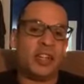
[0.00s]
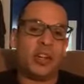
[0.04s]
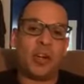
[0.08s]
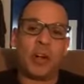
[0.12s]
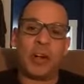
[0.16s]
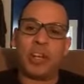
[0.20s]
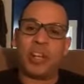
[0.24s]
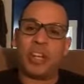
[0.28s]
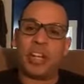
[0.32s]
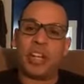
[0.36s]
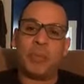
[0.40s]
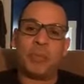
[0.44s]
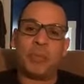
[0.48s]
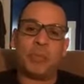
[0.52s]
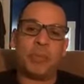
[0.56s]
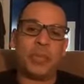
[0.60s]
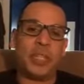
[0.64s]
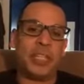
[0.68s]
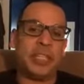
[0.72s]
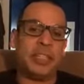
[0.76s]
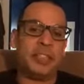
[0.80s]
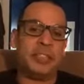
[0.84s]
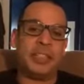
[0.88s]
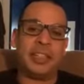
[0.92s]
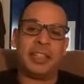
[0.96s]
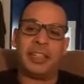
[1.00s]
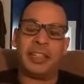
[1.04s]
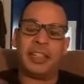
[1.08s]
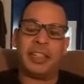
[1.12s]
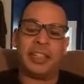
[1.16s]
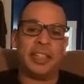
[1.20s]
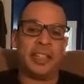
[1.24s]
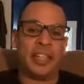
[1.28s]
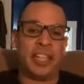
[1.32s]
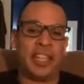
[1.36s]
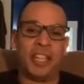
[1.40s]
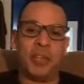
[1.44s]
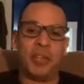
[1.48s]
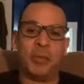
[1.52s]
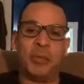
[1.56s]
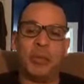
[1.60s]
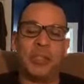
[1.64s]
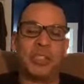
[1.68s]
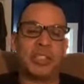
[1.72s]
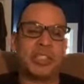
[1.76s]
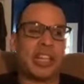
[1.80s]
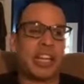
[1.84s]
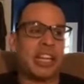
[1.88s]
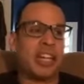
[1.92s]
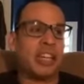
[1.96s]
He it, it, it was like
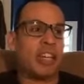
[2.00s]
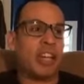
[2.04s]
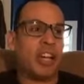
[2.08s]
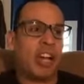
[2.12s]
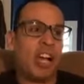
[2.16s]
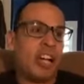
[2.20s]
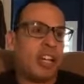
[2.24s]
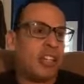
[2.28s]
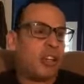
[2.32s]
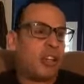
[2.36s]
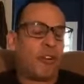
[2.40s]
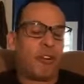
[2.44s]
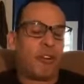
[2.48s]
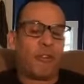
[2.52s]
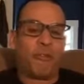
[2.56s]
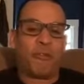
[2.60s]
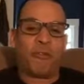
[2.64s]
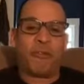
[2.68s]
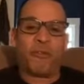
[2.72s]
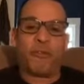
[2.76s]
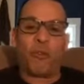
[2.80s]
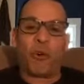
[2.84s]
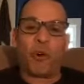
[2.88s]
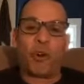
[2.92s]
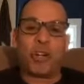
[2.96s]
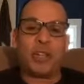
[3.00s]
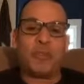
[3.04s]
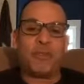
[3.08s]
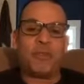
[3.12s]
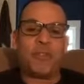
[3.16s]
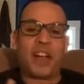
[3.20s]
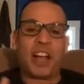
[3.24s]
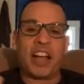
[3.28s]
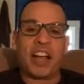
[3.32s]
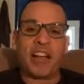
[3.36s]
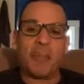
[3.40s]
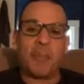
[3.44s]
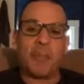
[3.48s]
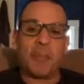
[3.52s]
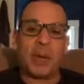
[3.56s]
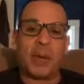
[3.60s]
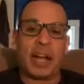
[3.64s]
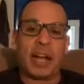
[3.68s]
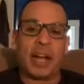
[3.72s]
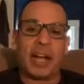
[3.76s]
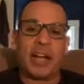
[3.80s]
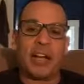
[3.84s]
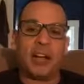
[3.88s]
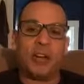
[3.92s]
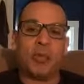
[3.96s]
forty-five pound with
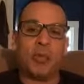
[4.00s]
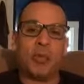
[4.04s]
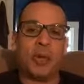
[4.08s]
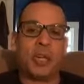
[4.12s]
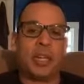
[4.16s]
like a